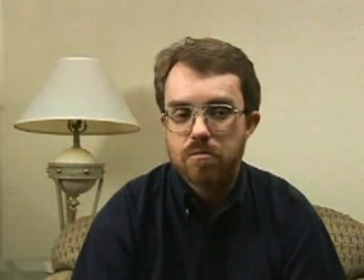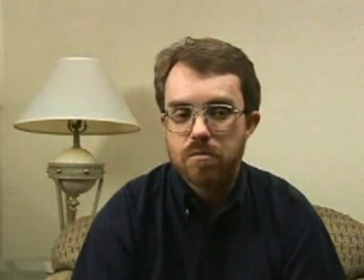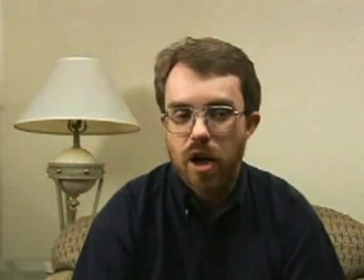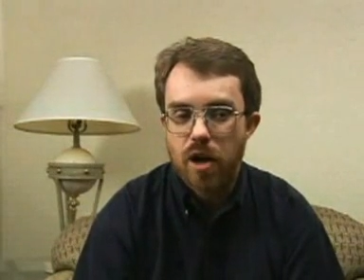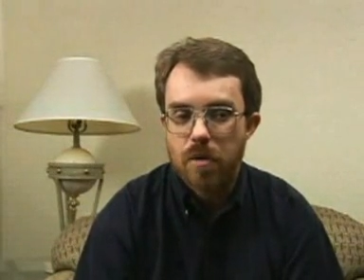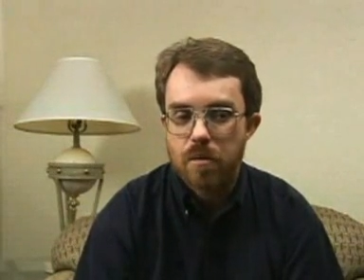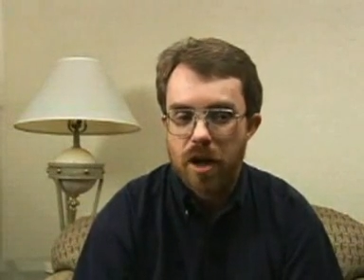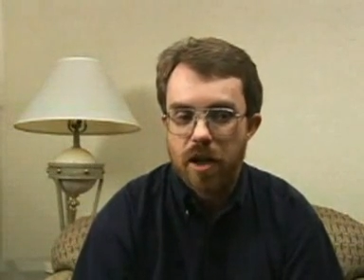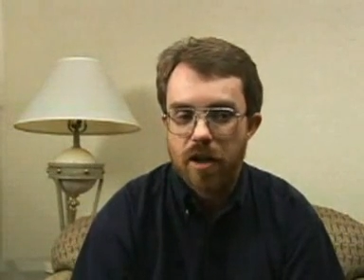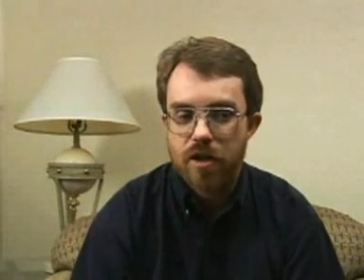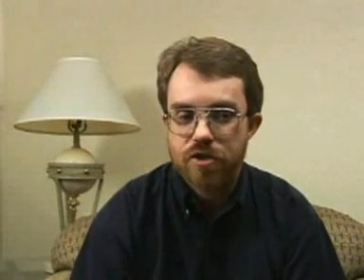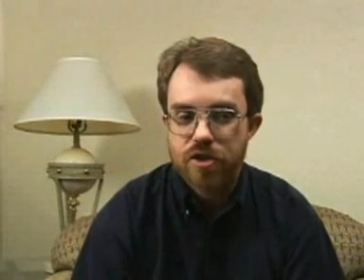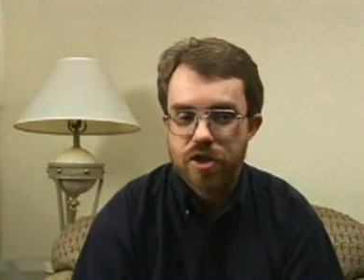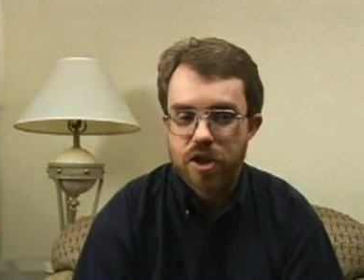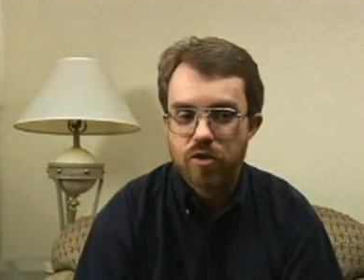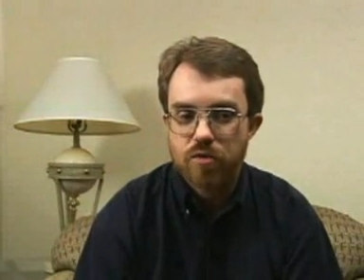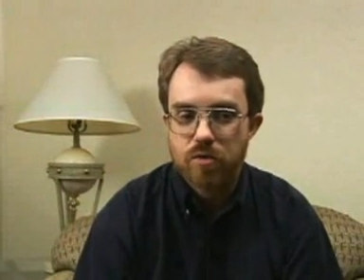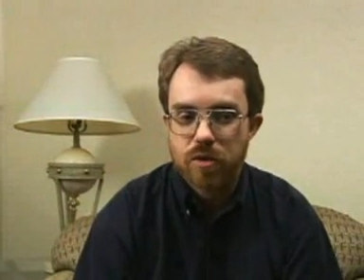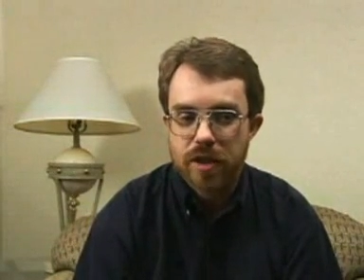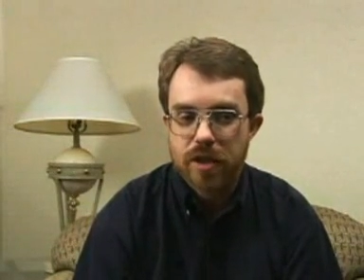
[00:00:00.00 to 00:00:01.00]
baraminology
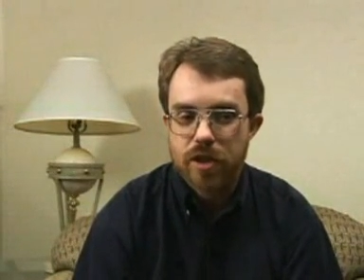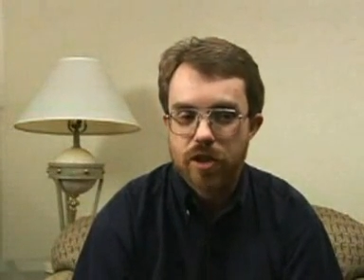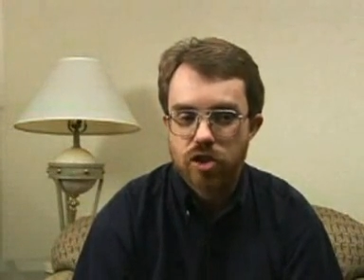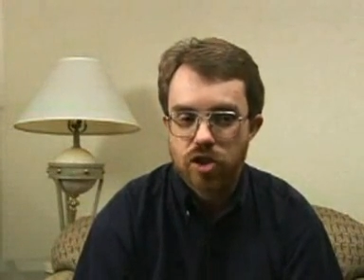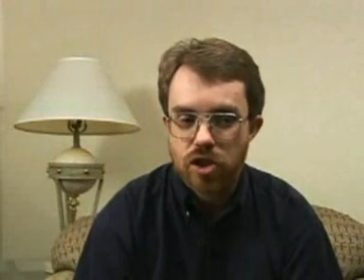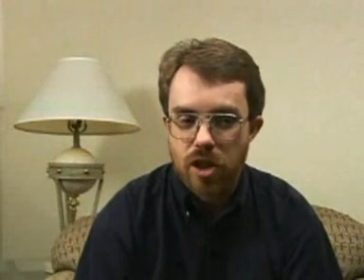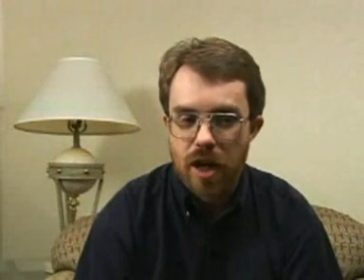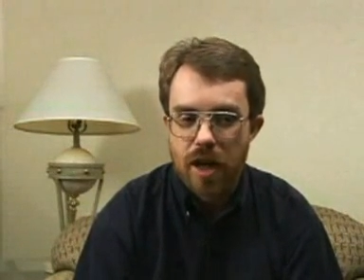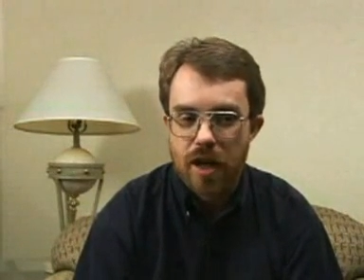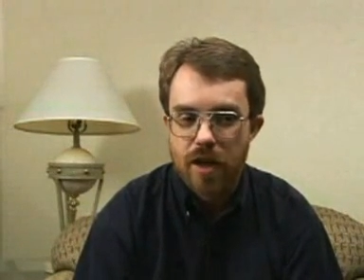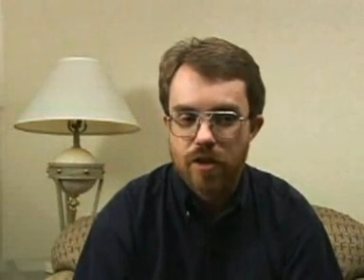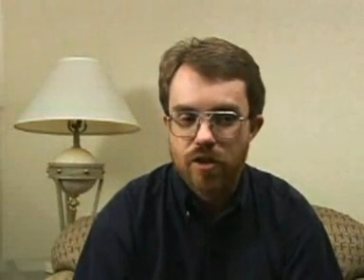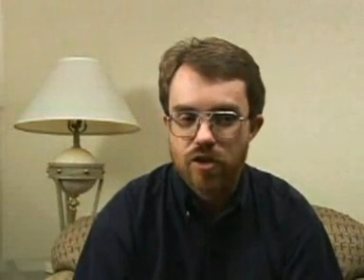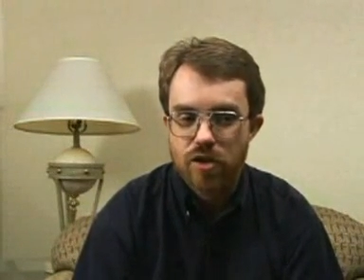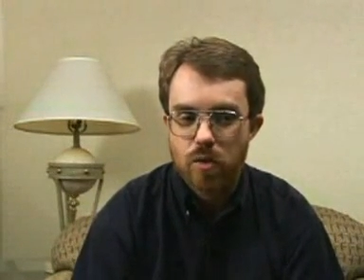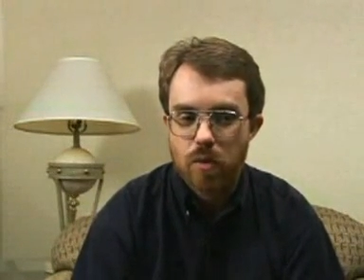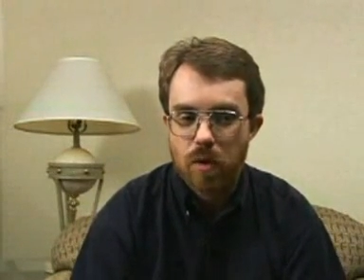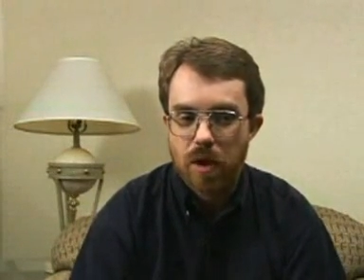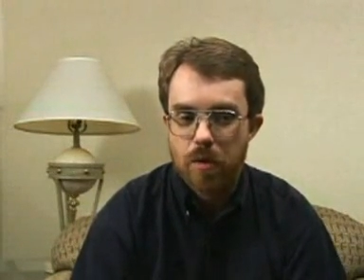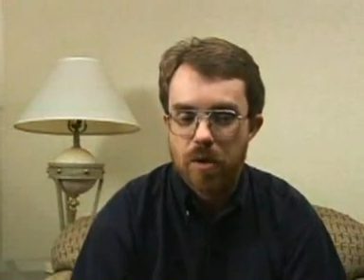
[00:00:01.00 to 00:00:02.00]
can really
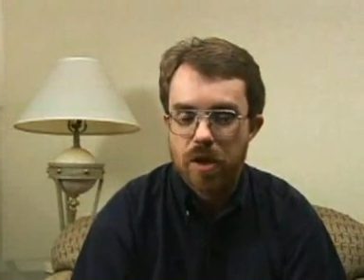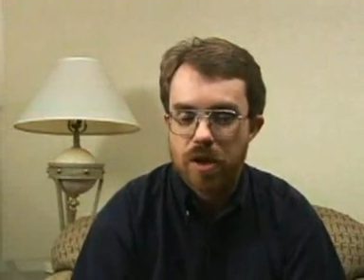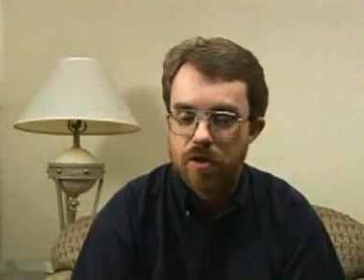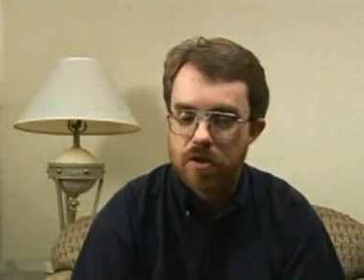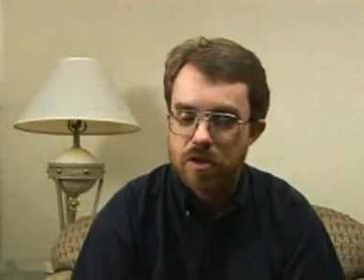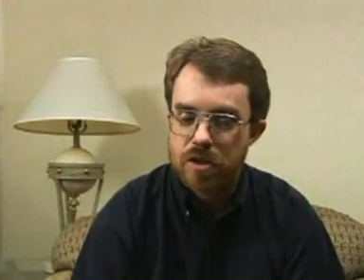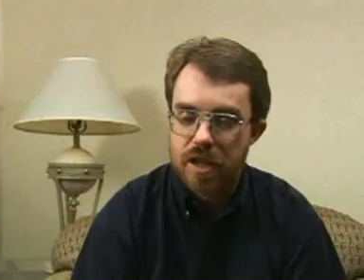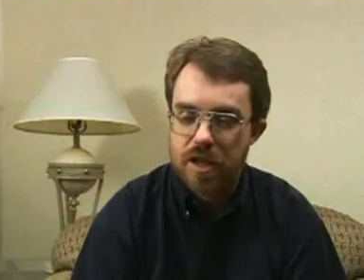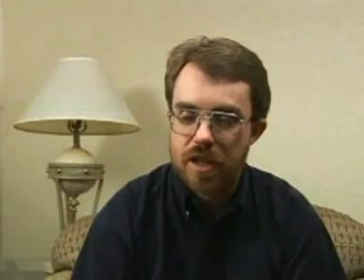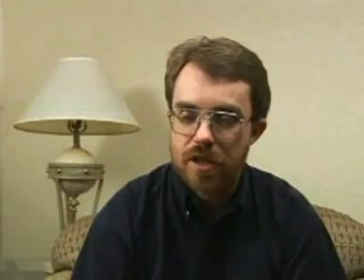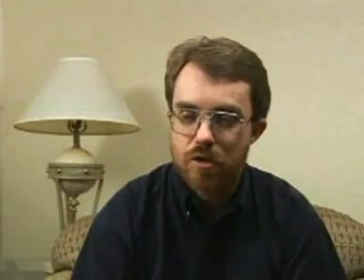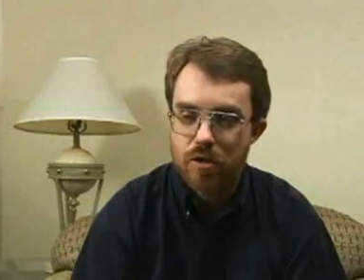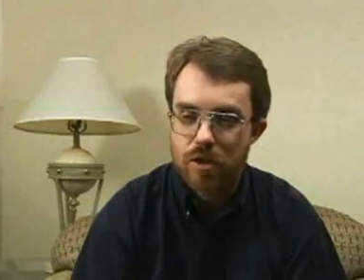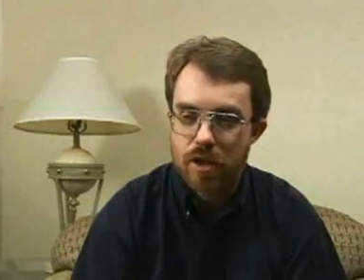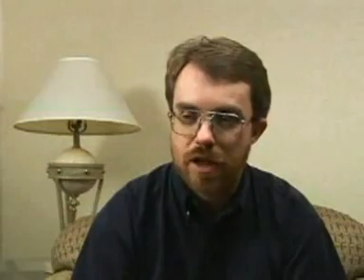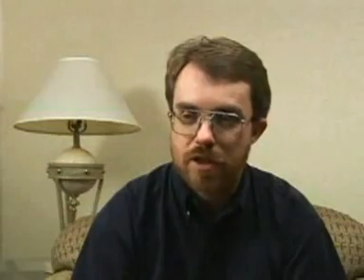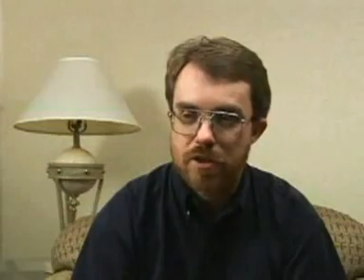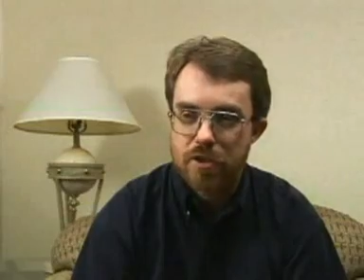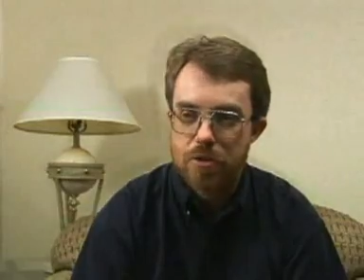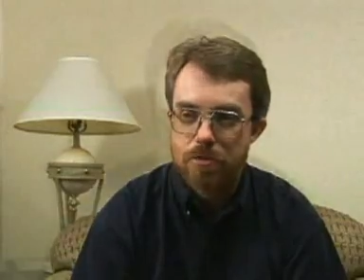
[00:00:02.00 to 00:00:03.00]
change the way we understand
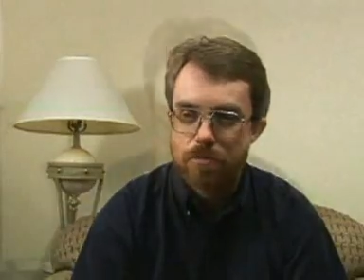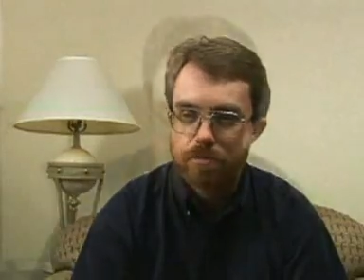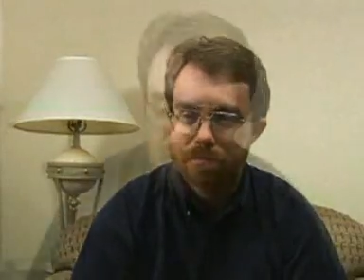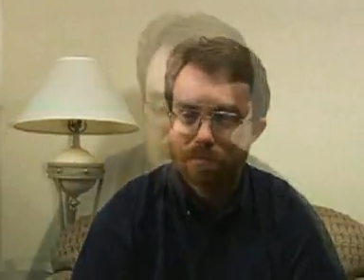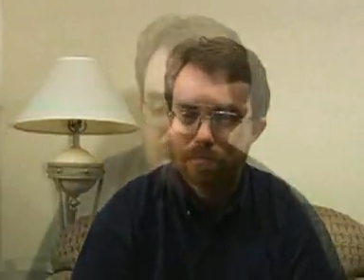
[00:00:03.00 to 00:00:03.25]
creation.